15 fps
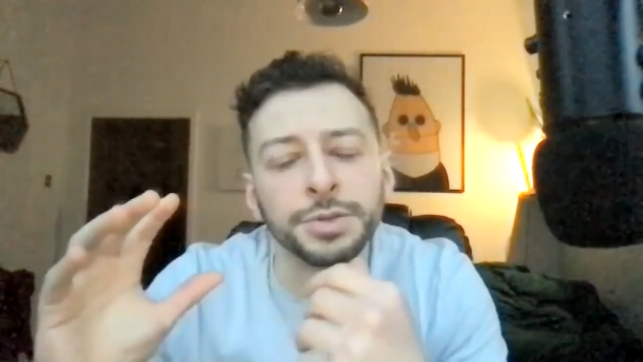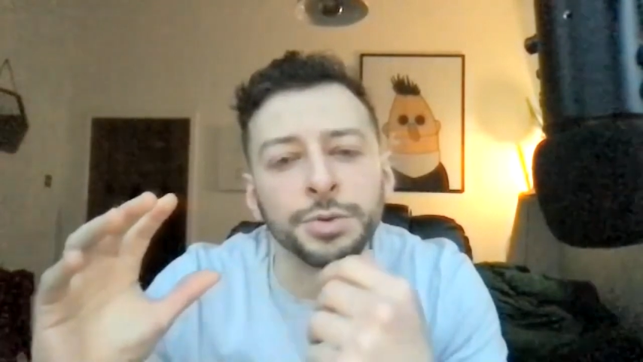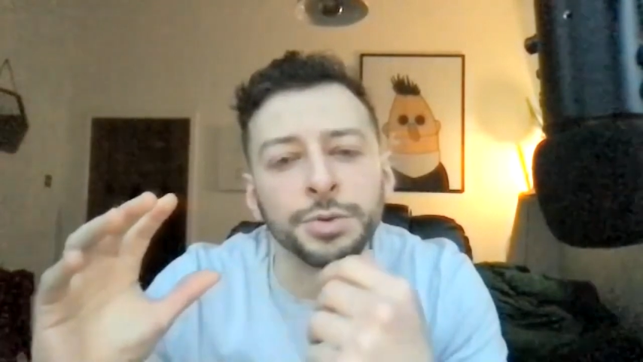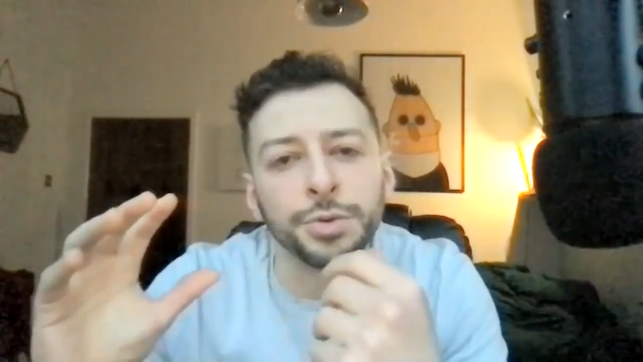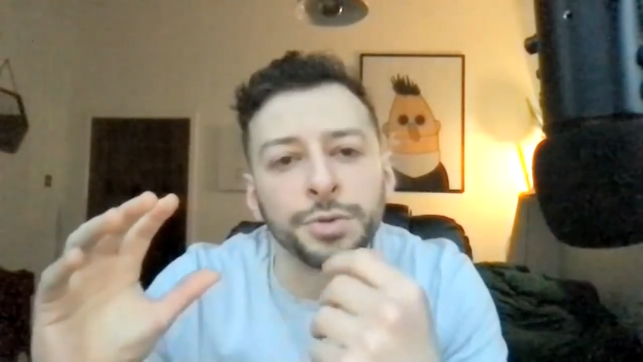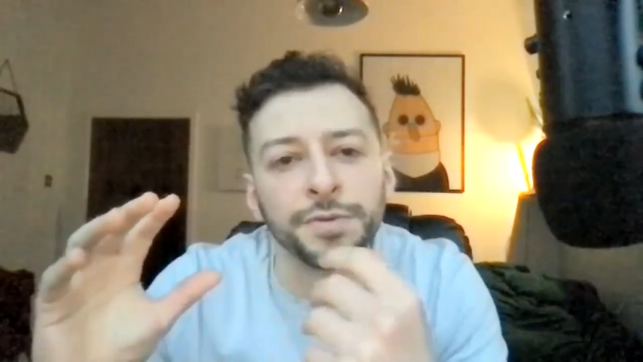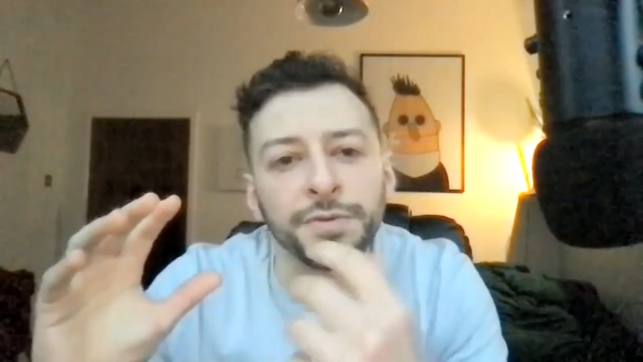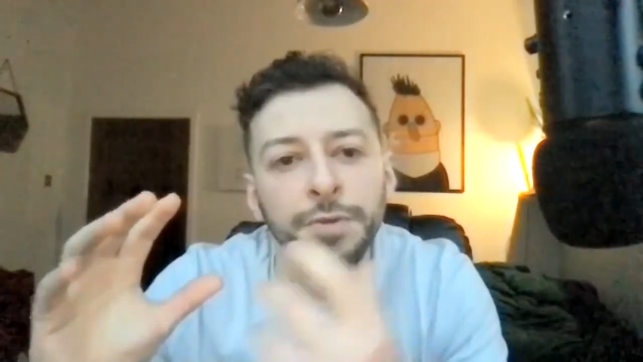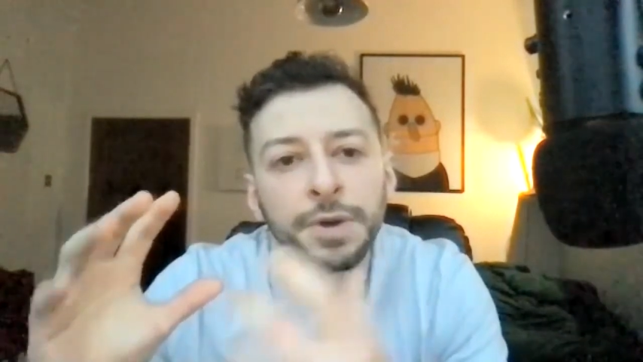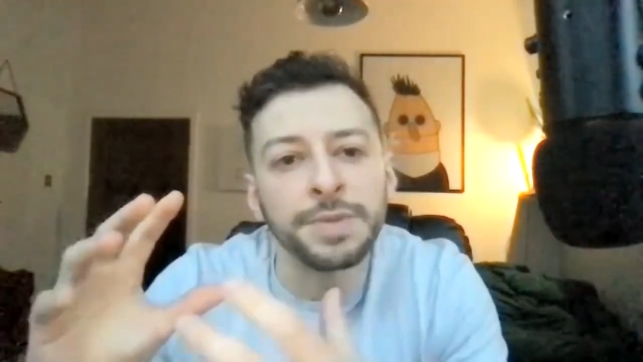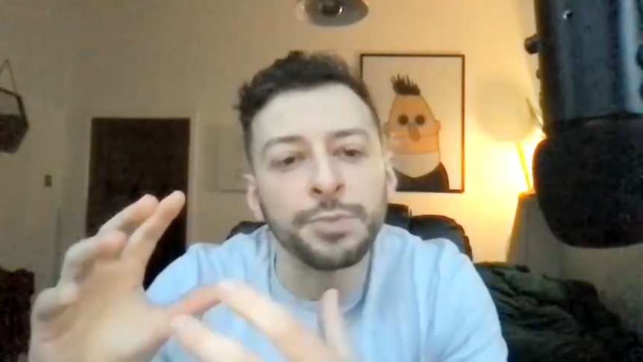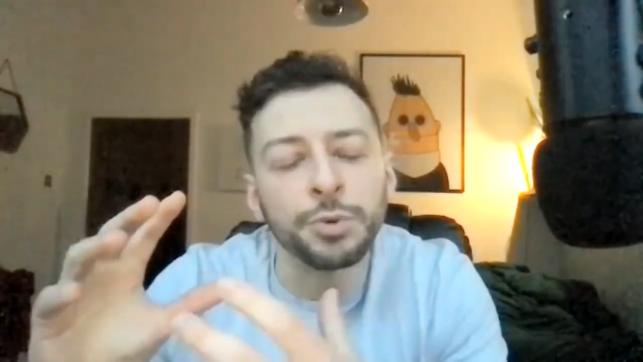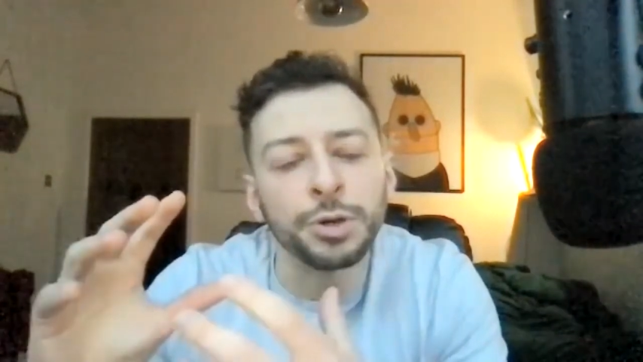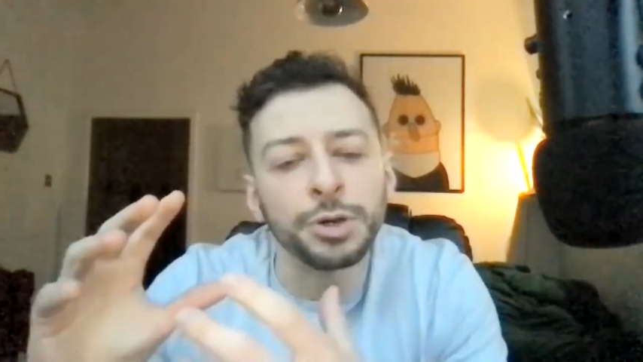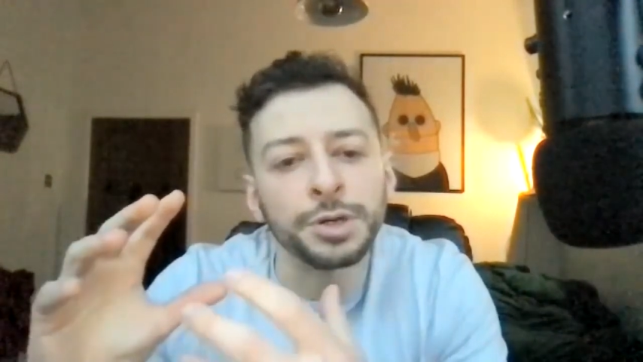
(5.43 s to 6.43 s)
or the
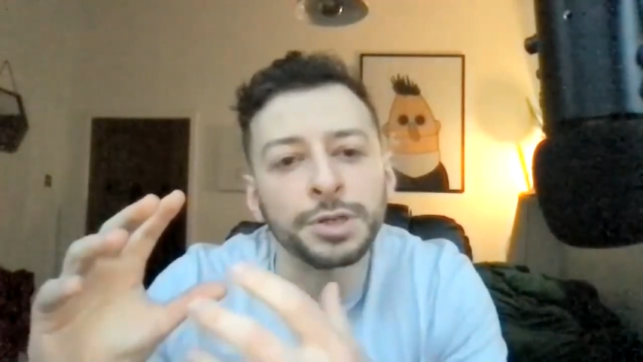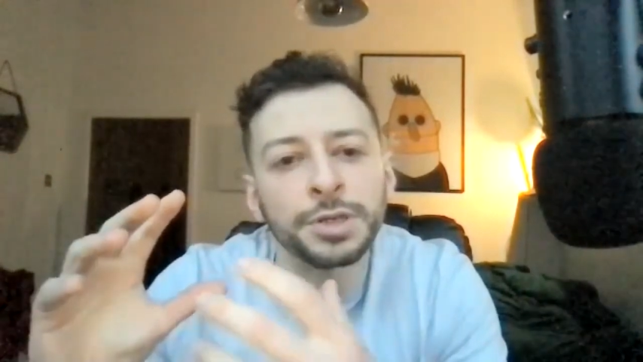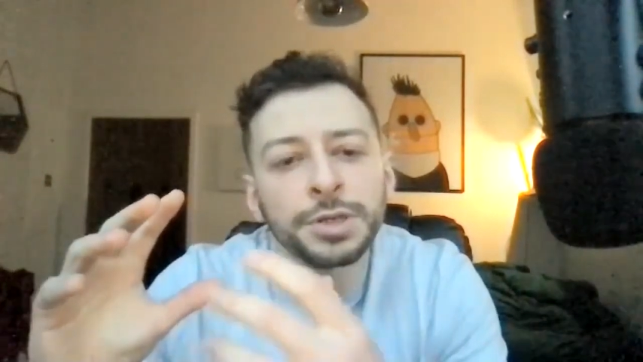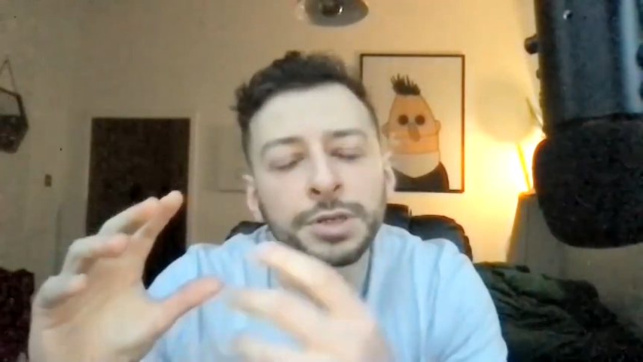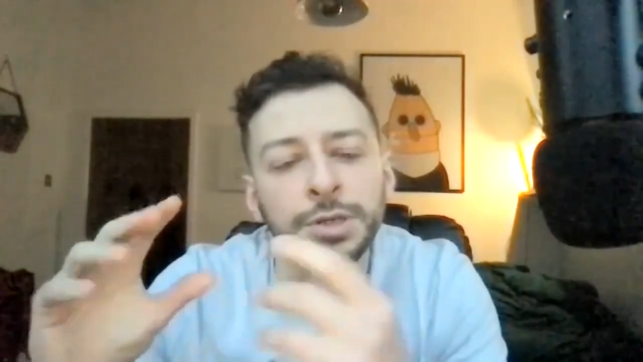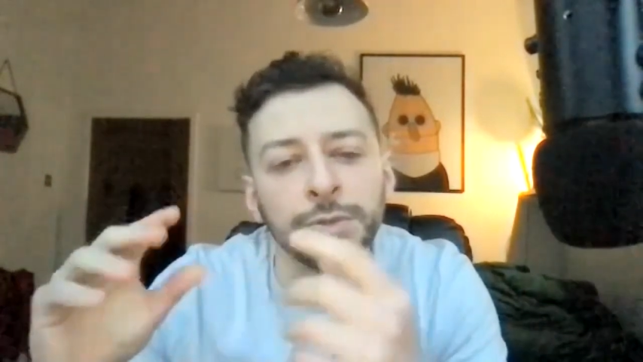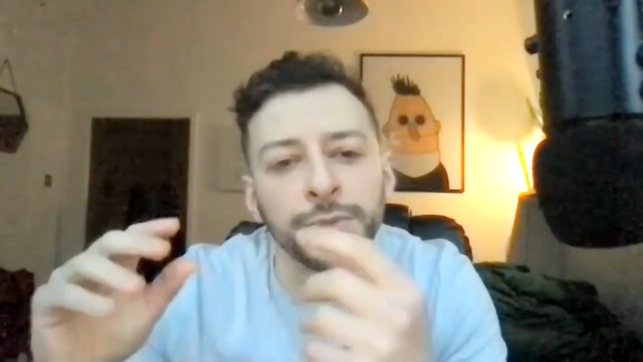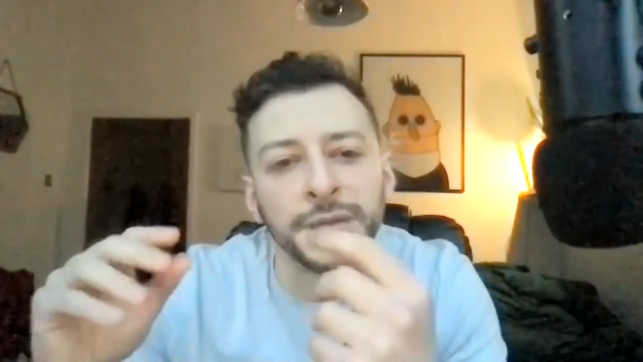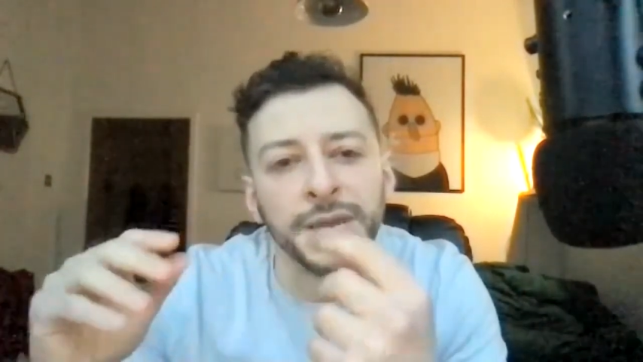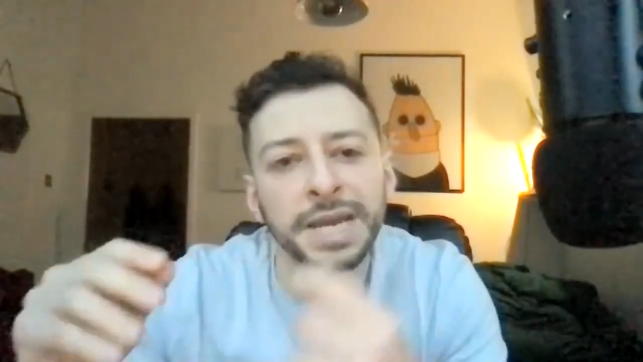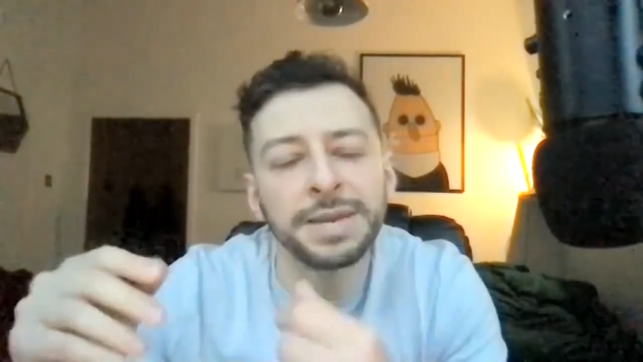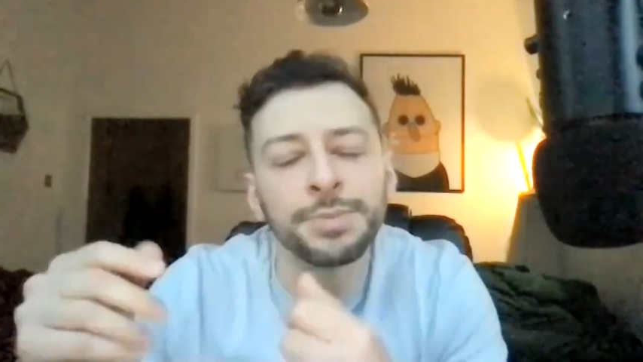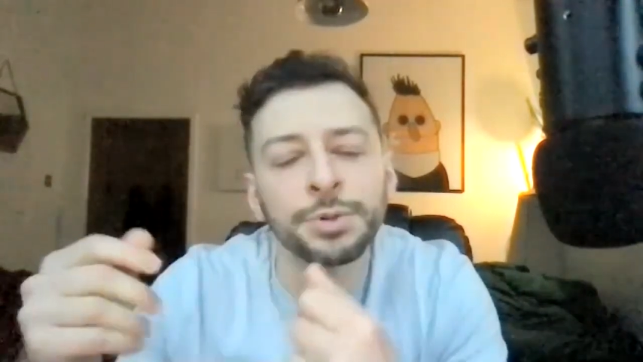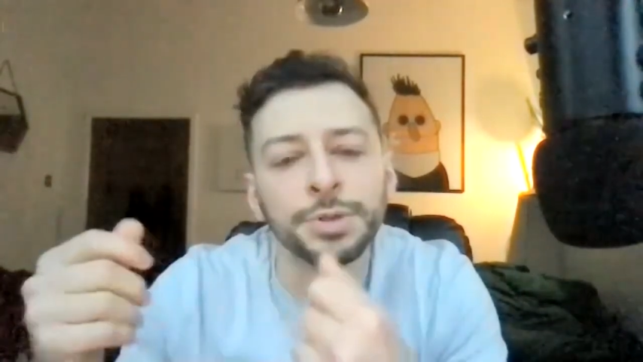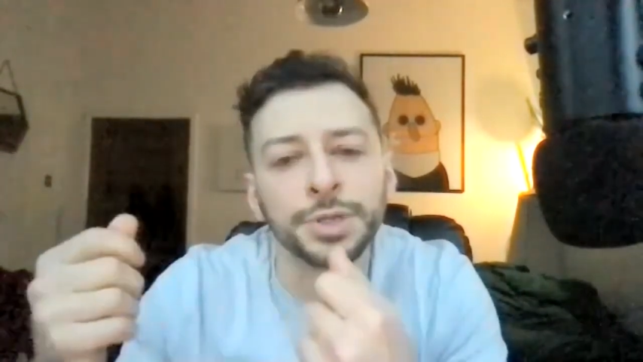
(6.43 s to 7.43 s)
frameworks to be
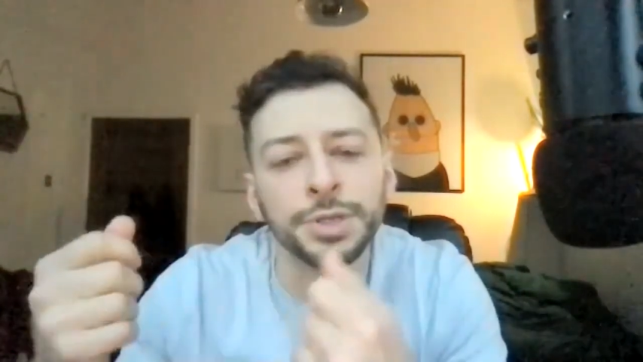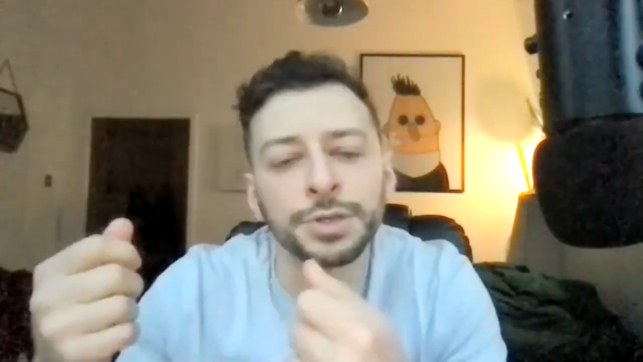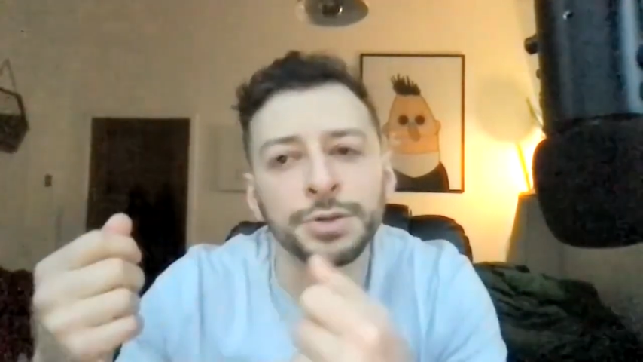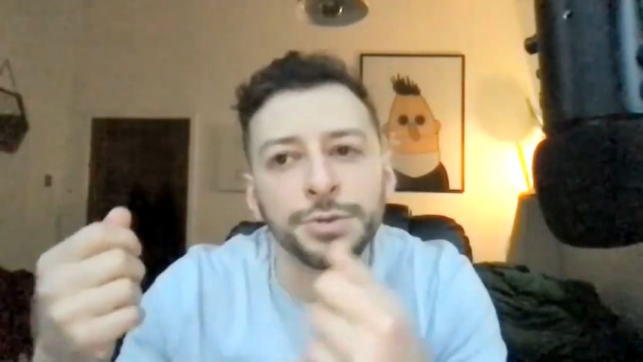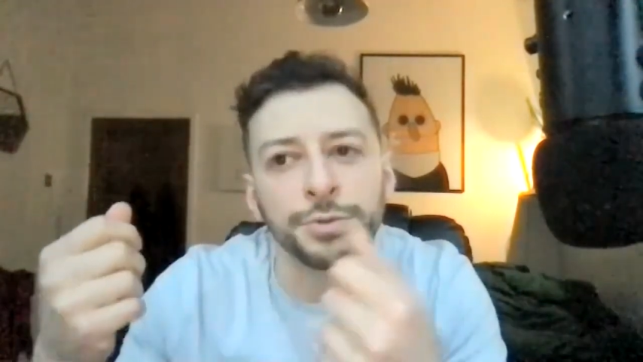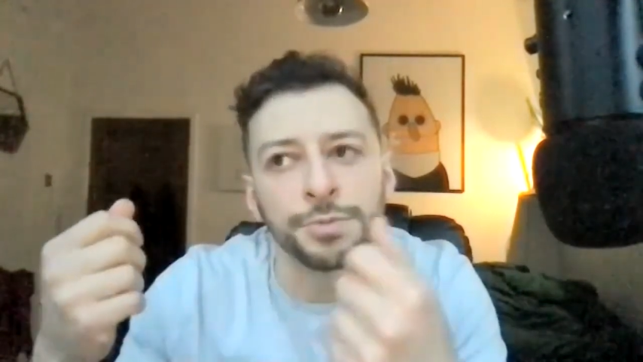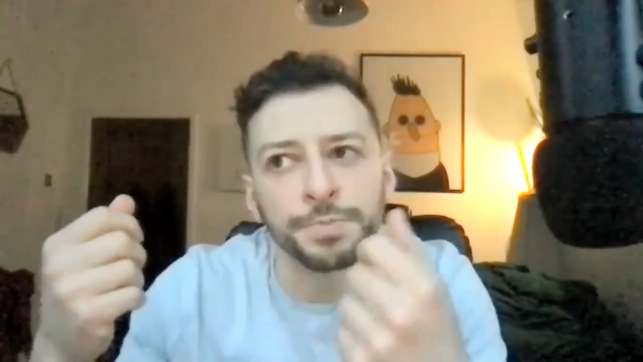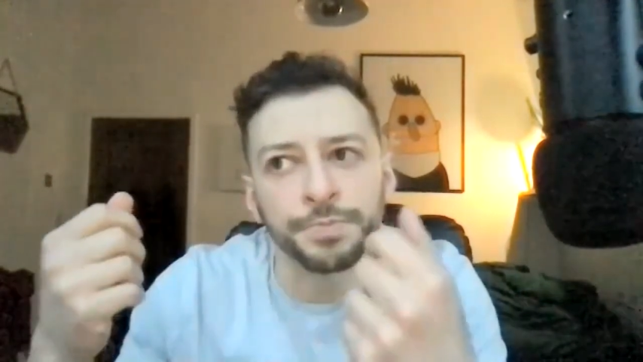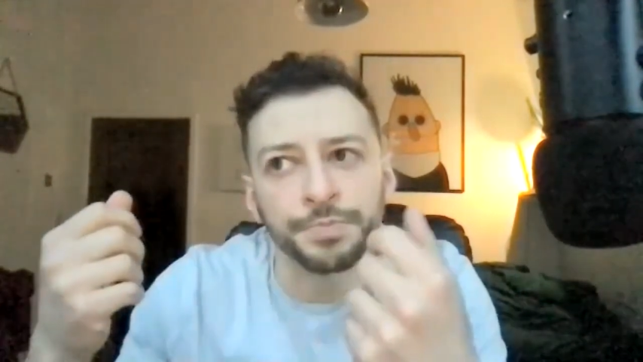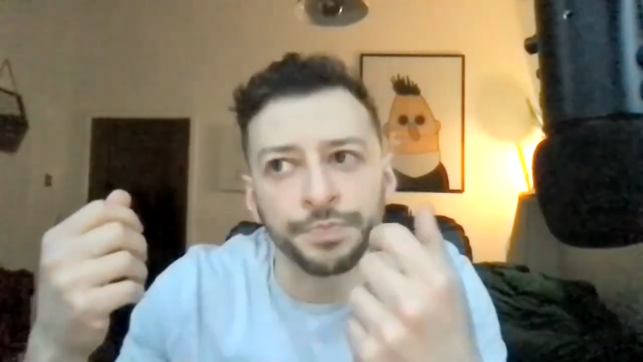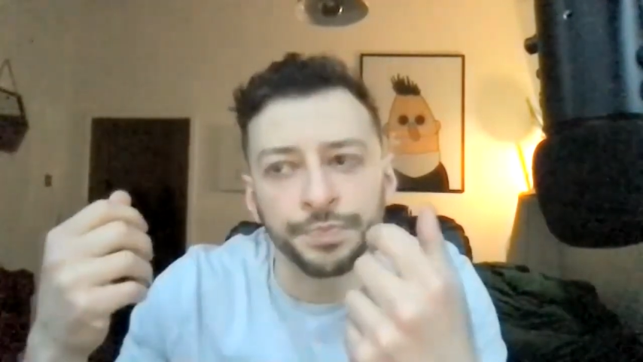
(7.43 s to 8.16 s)
able to